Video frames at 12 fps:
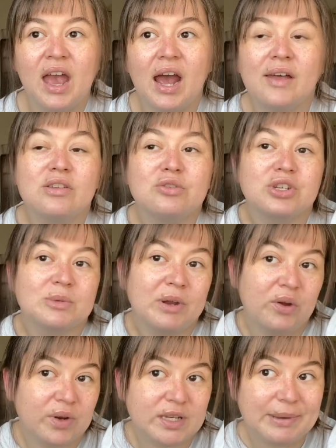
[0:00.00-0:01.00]
And then there's just my
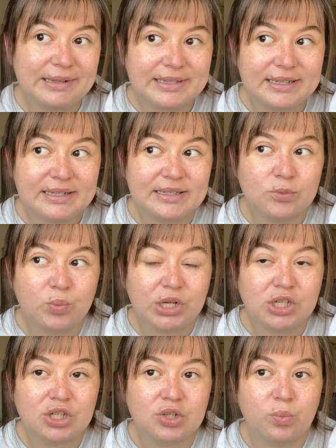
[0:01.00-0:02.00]
own expenses,
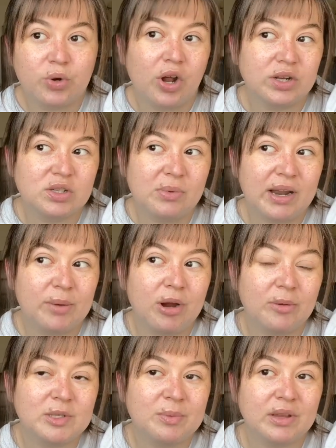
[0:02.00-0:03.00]
which were not too bad. I
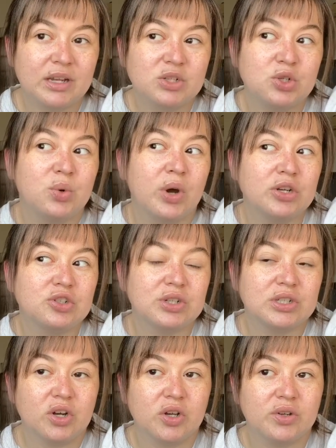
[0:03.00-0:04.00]
probably spent like
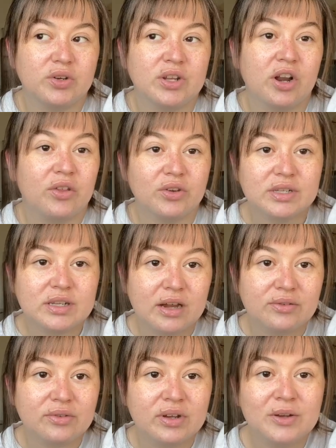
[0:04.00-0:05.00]
$200 on other stuff.